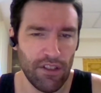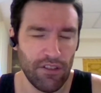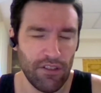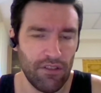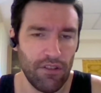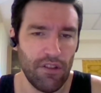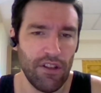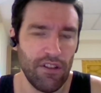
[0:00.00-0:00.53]

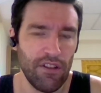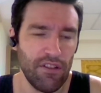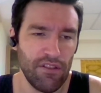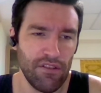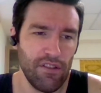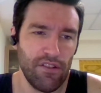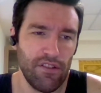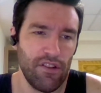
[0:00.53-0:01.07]
durian.
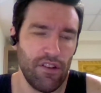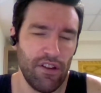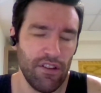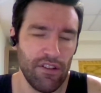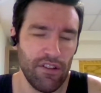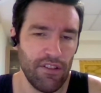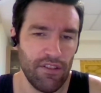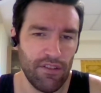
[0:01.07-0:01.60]

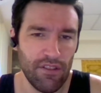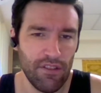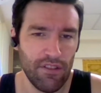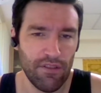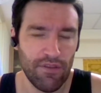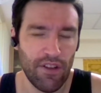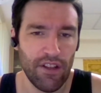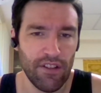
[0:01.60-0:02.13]
Durian is
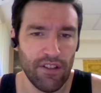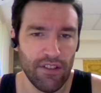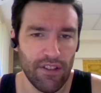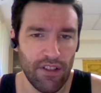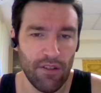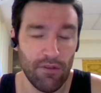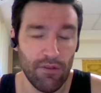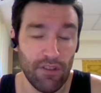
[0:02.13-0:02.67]
fine,
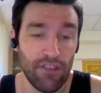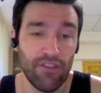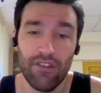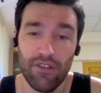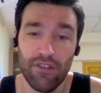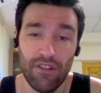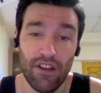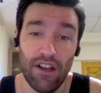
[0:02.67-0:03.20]
which
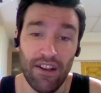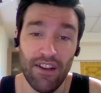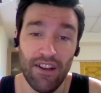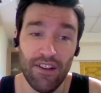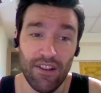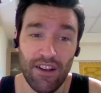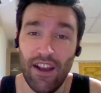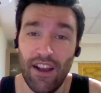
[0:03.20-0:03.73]

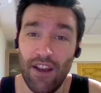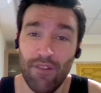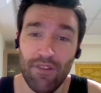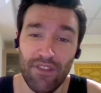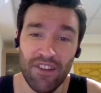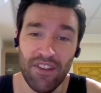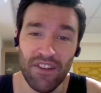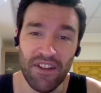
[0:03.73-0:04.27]
I have
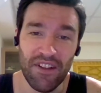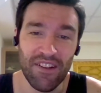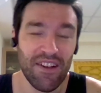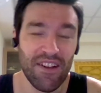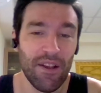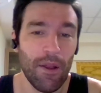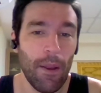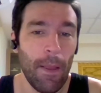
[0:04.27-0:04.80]
seen here.
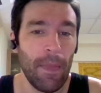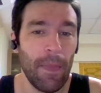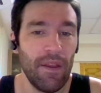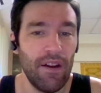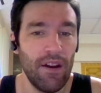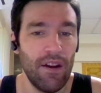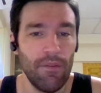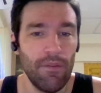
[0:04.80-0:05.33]

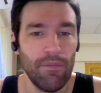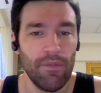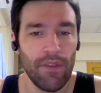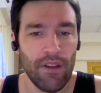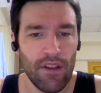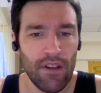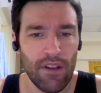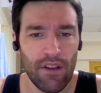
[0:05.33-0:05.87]
I'm
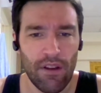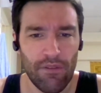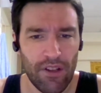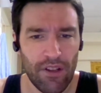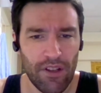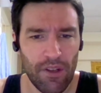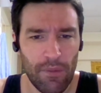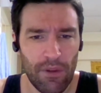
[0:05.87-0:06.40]

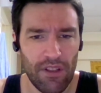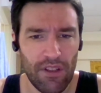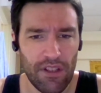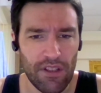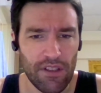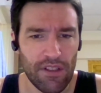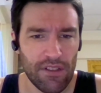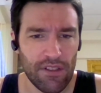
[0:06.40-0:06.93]
talking about
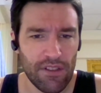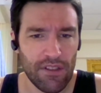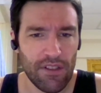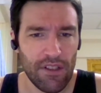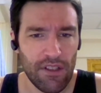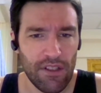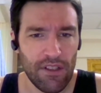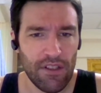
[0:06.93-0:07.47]

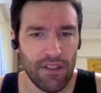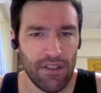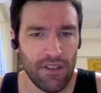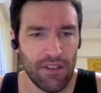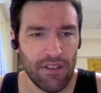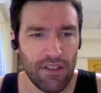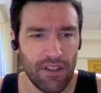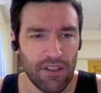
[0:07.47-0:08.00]

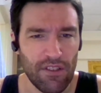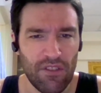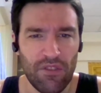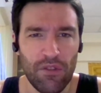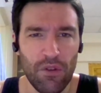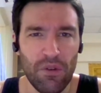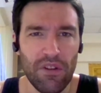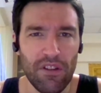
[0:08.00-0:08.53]
like
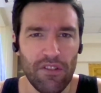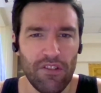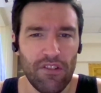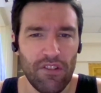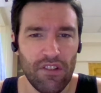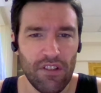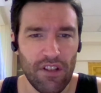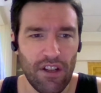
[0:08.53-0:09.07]

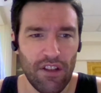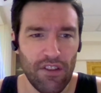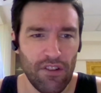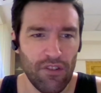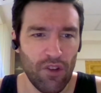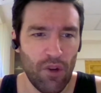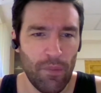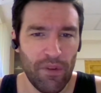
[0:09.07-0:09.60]
sewage. There's
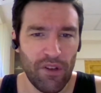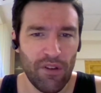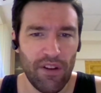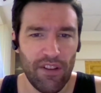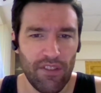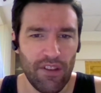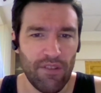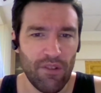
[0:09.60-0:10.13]
open
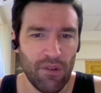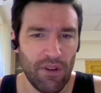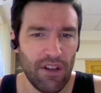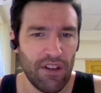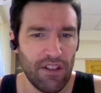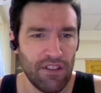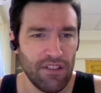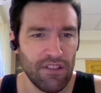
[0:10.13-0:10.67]
grates everywhere,
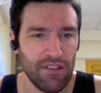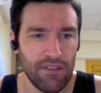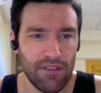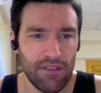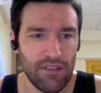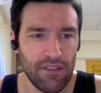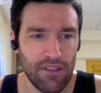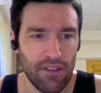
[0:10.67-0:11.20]
and
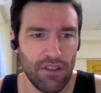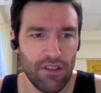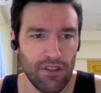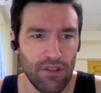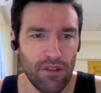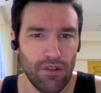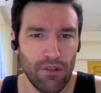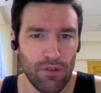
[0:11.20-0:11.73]

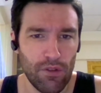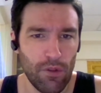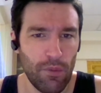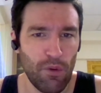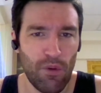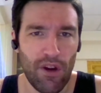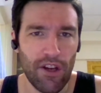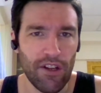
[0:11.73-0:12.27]
you'll be
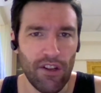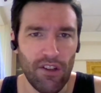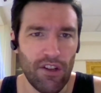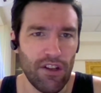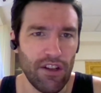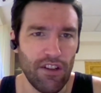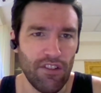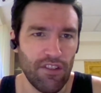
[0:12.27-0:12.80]
walking
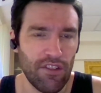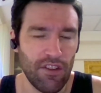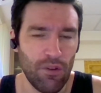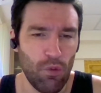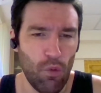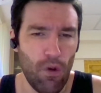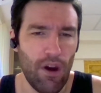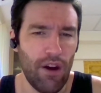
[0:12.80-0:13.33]
along and just get a
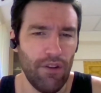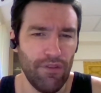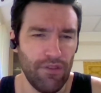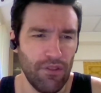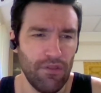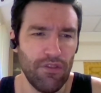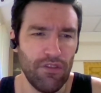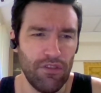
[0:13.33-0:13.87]
waft
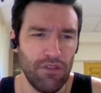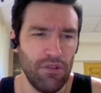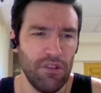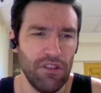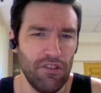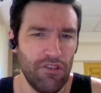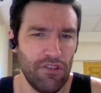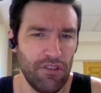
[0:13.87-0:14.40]
of
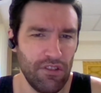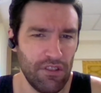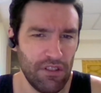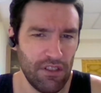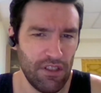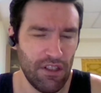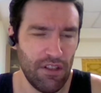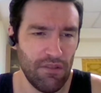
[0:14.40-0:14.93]
sewage,
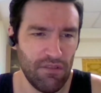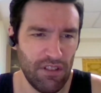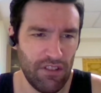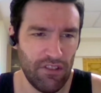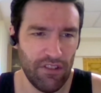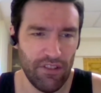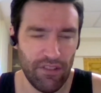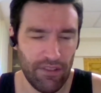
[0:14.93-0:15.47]
which
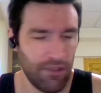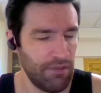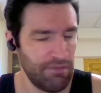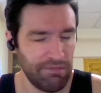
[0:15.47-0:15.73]
is